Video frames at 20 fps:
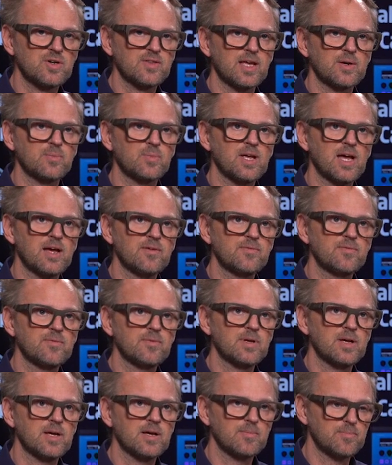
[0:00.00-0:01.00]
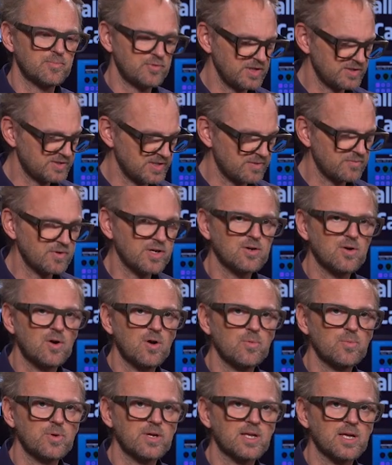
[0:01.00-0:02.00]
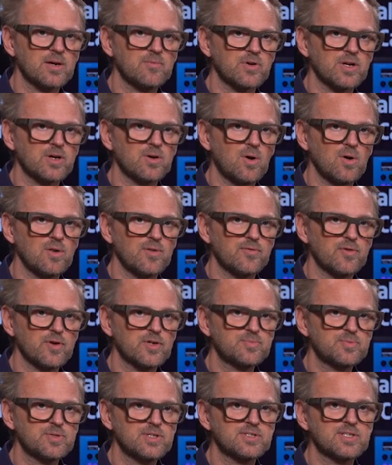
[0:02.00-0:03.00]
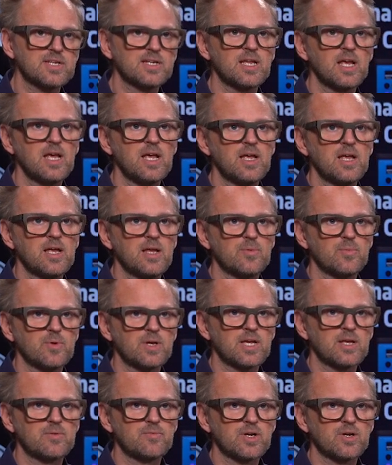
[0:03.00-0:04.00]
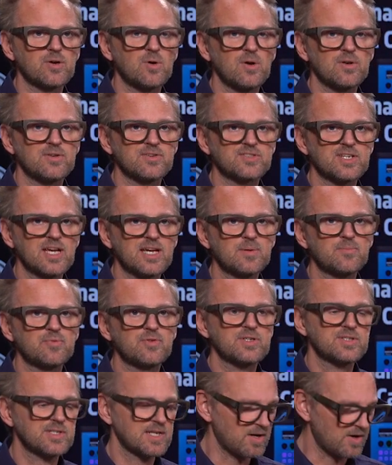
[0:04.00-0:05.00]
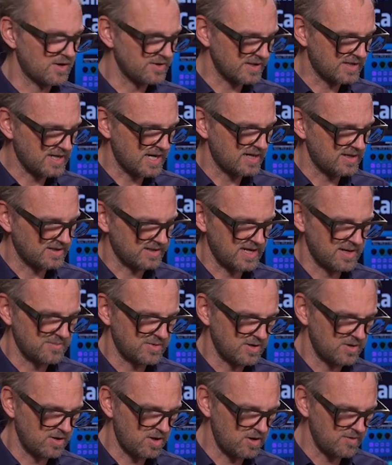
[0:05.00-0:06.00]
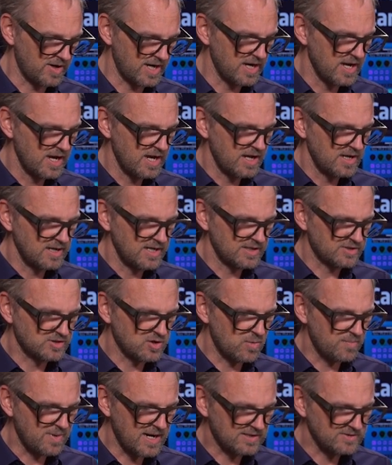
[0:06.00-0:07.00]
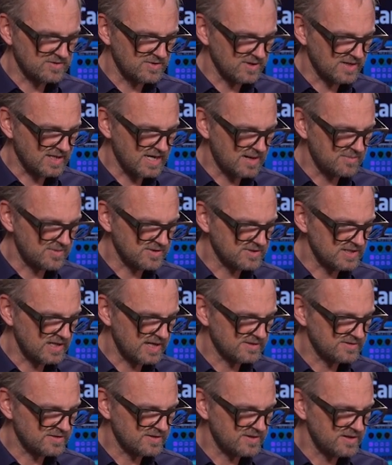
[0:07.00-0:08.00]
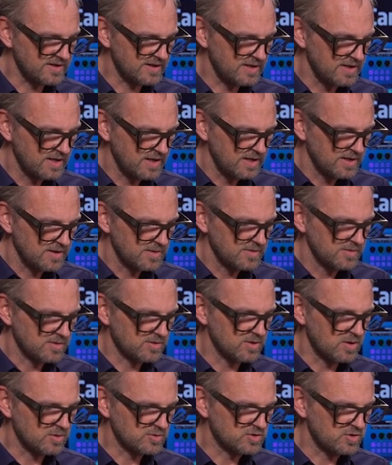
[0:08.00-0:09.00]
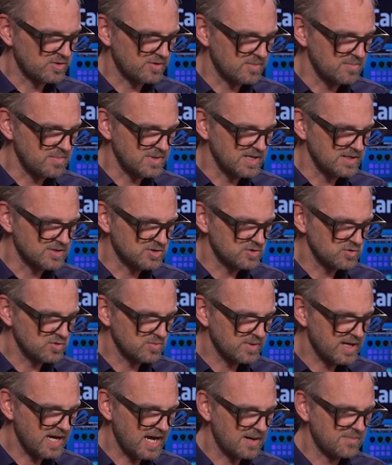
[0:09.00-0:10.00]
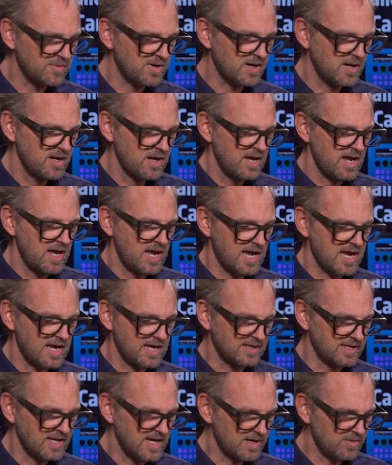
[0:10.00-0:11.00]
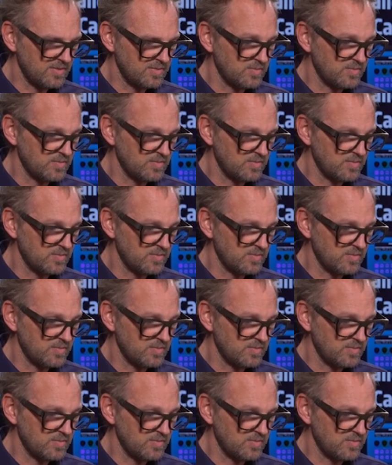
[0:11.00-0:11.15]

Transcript: that we have uh, preset recall. We can recall the first preset and we can recall the second preset on the Canon camera. All right, let's go back to the camera selector here, go to the mini zoom camera and then